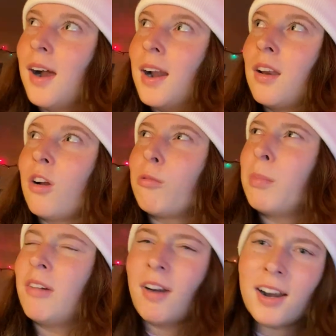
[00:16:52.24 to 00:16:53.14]
I don't know.
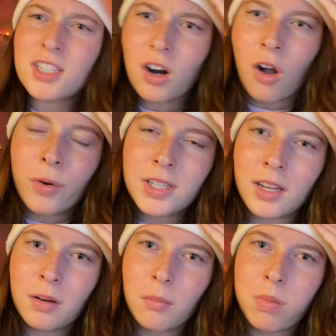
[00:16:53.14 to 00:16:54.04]
My Fridays are always
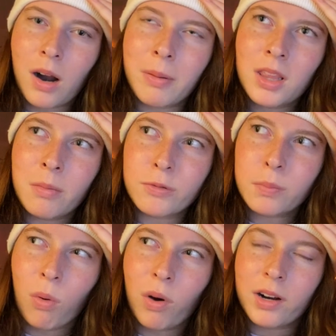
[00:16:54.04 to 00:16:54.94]
like probably the most
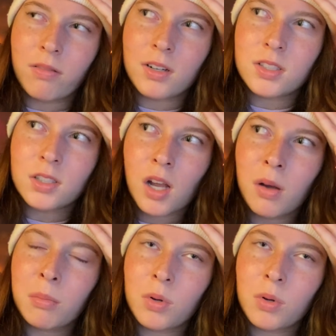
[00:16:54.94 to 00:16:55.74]
boring for some